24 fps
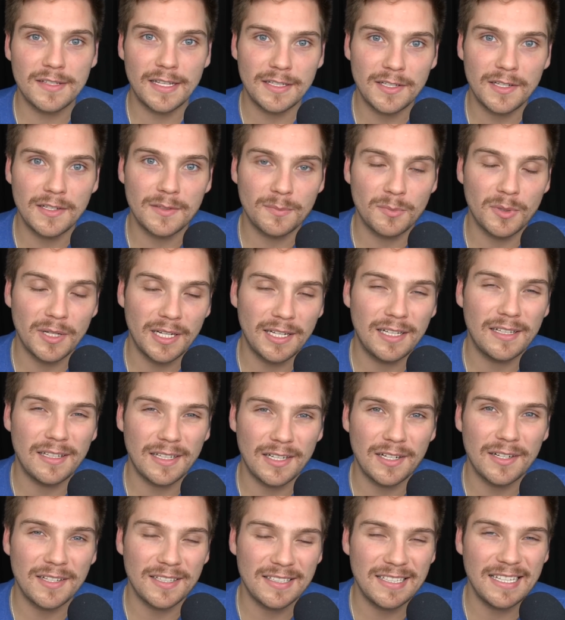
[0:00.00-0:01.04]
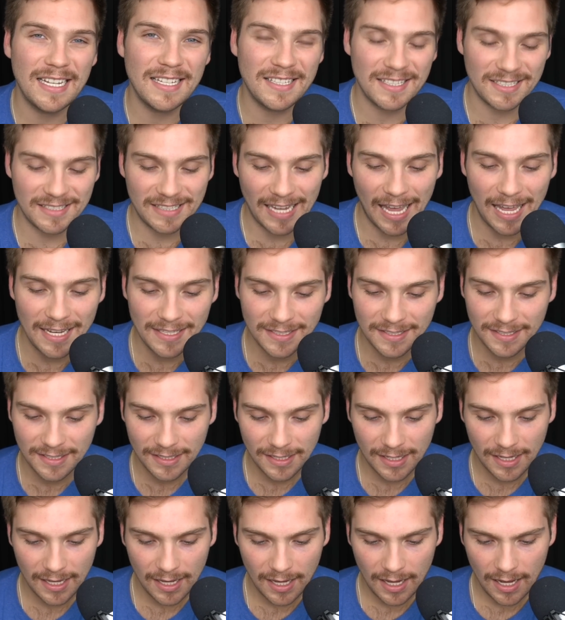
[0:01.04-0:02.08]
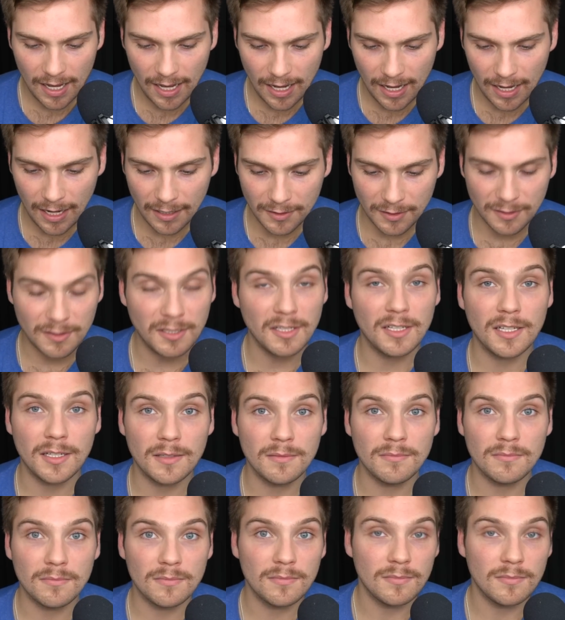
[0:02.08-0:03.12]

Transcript: then it's pretty clear to see his intent, just to